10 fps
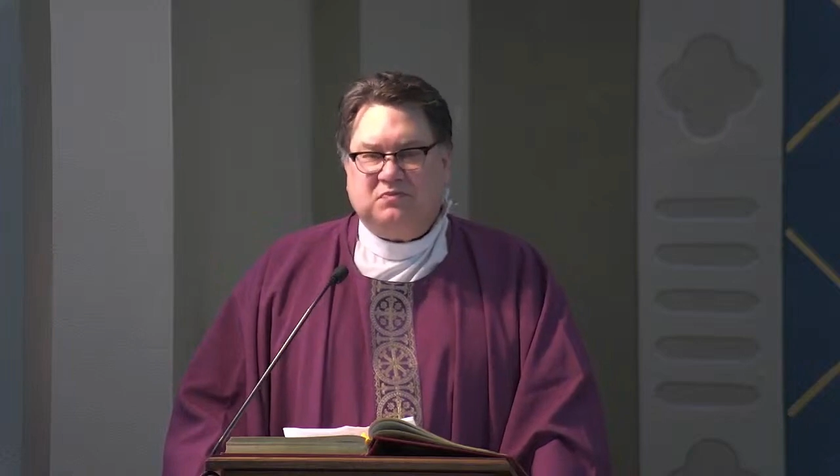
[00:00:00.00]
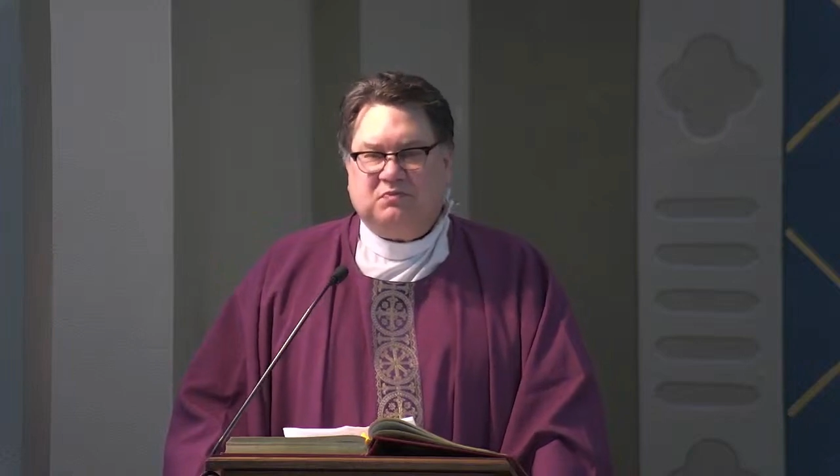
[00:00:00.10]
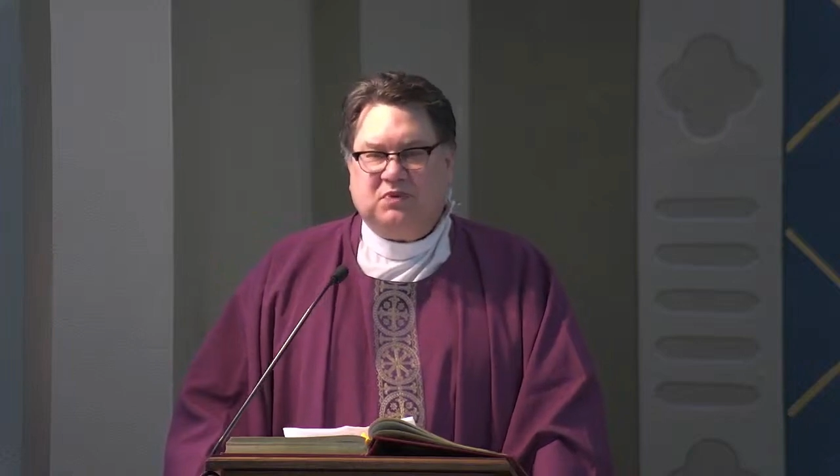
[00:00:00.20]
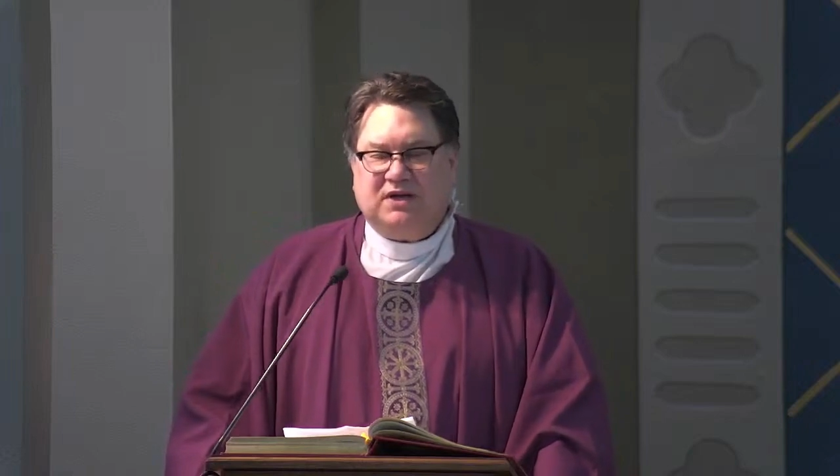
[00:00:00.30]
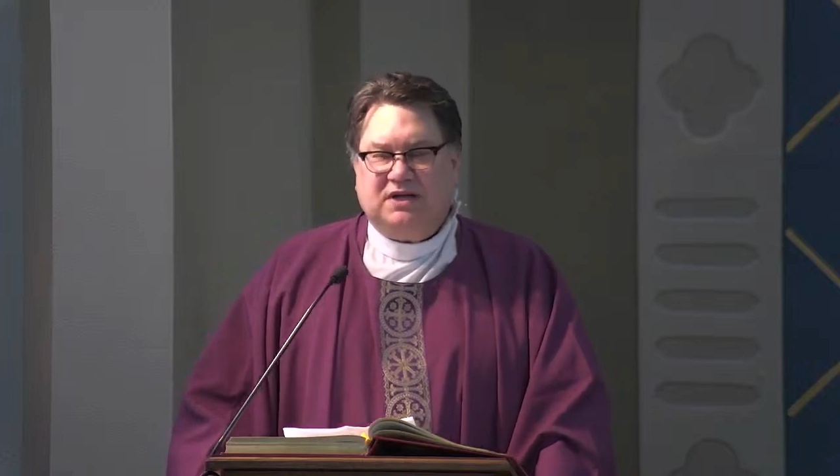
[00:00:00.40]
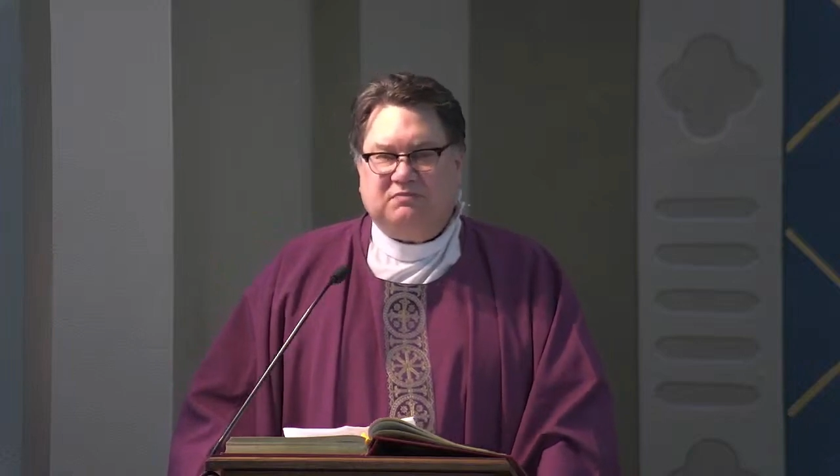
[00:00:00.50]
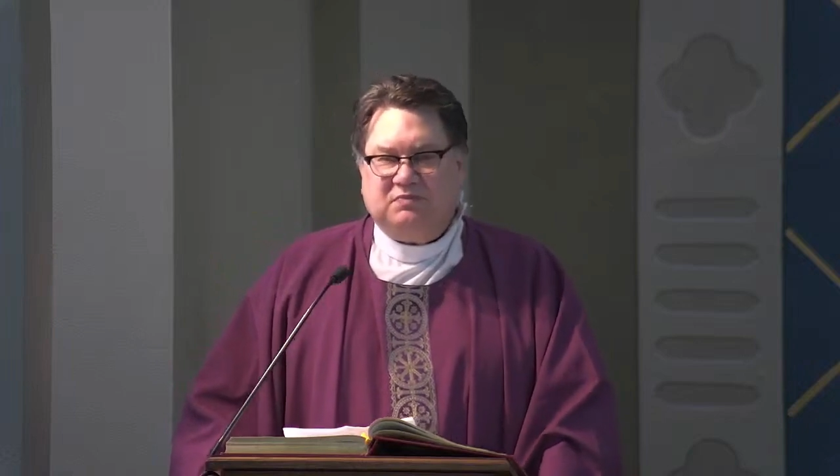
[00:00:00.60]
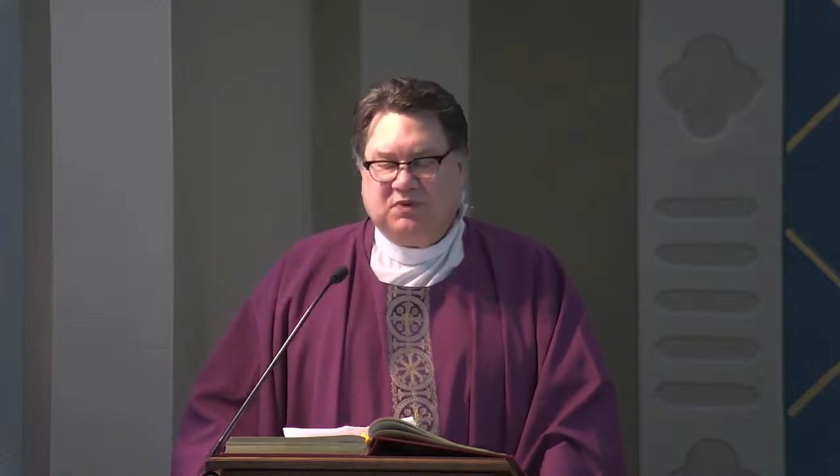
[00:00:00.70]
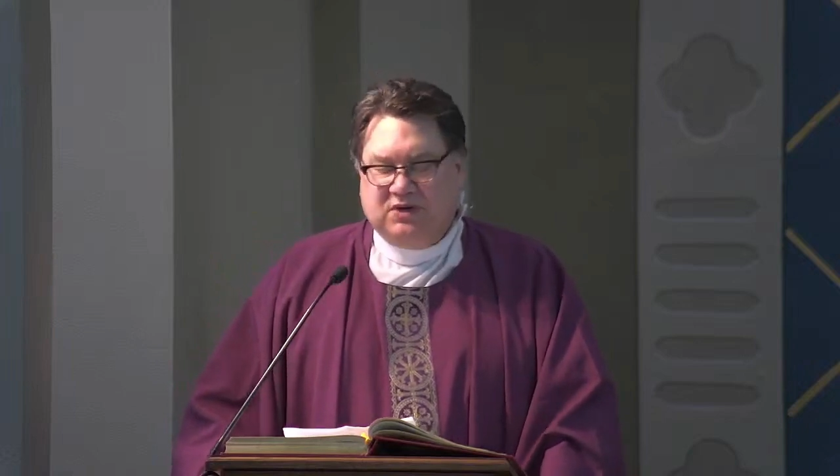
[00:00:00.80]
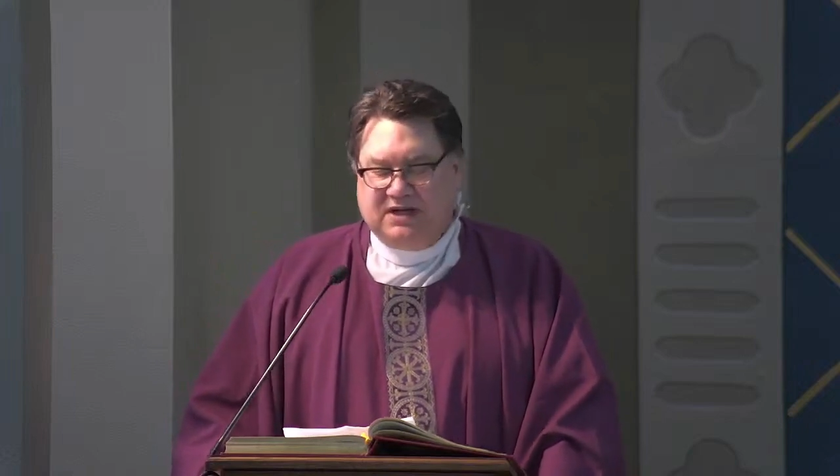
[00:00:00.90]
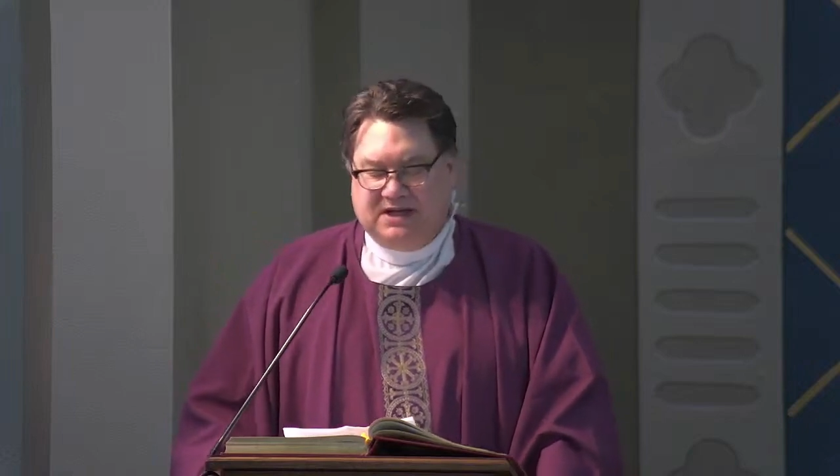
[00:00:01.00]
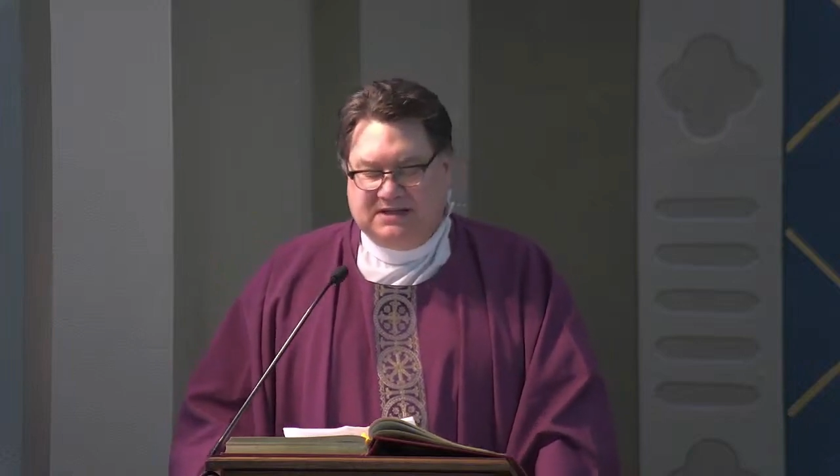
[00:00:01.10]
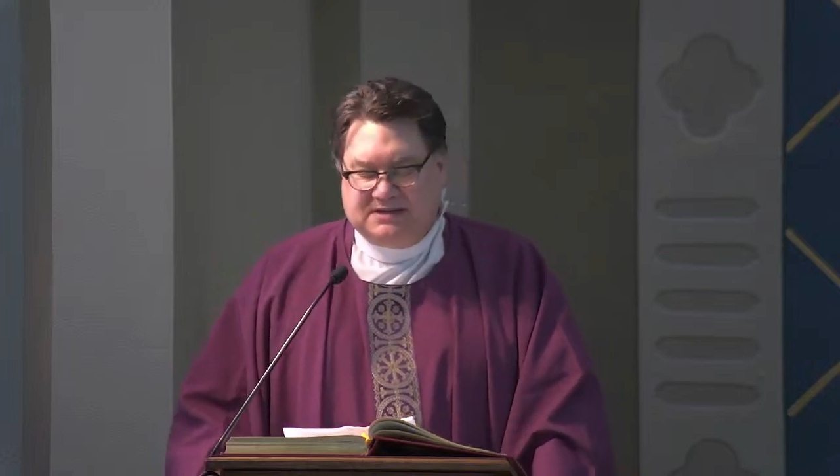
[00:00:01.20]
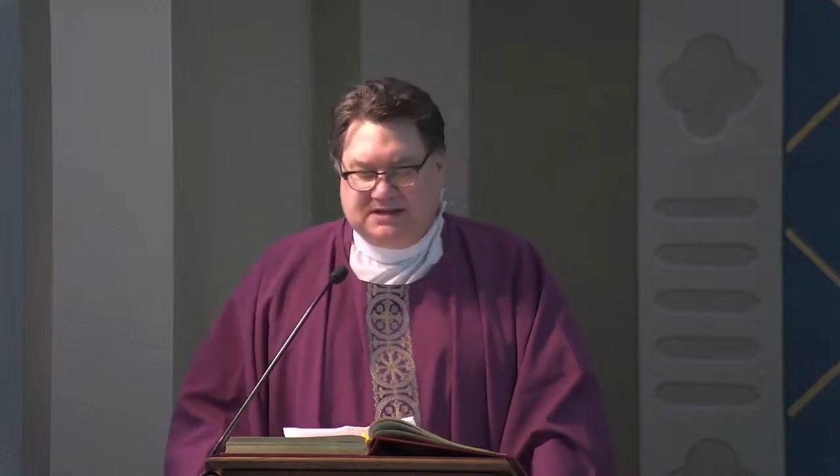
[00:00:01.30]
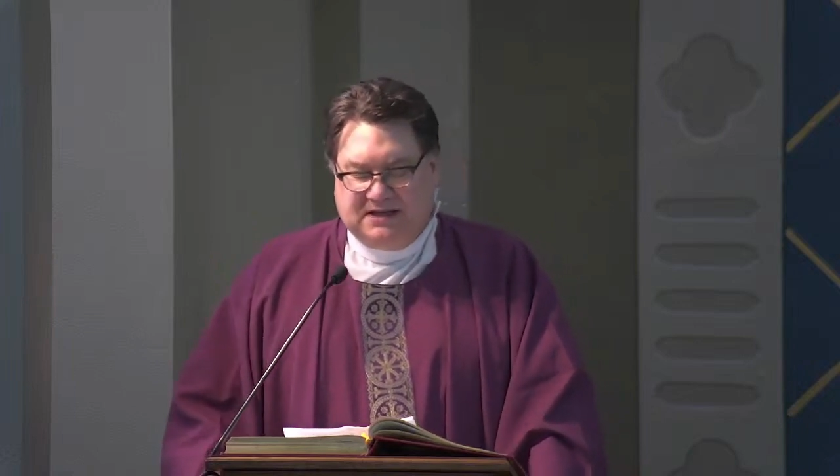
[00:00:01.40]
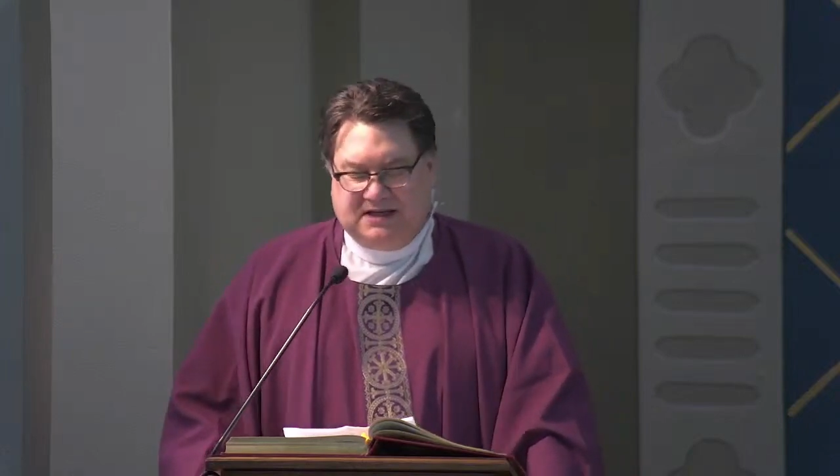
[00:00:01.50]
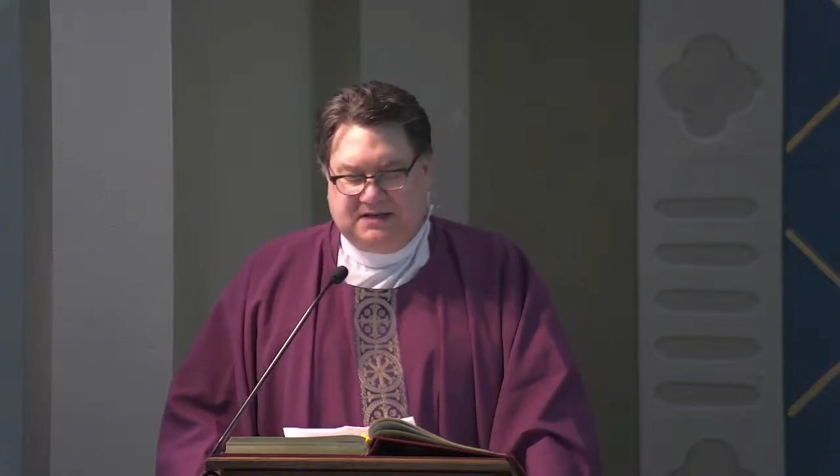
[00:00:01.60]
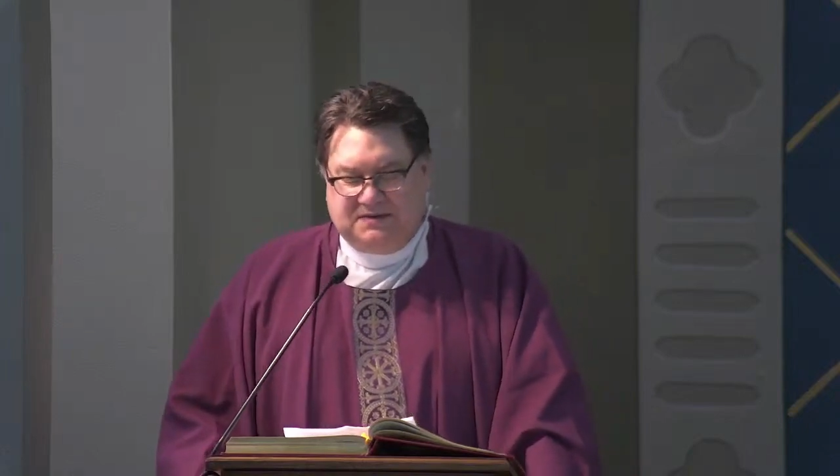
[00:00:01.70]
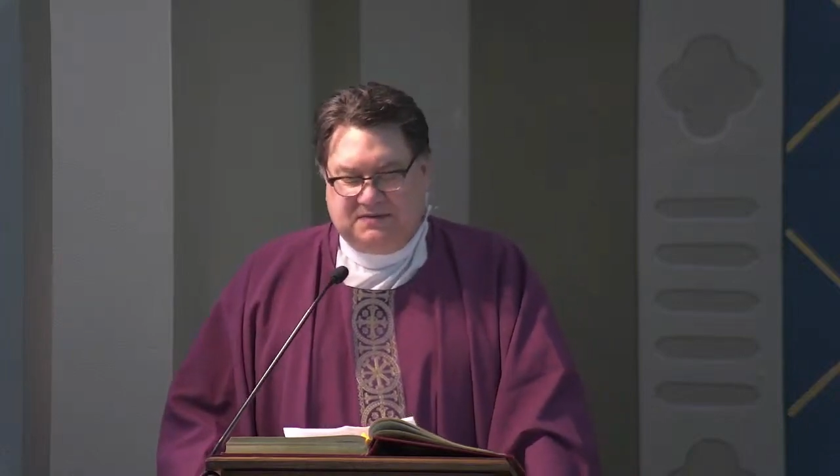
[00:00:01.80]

Pretty easily.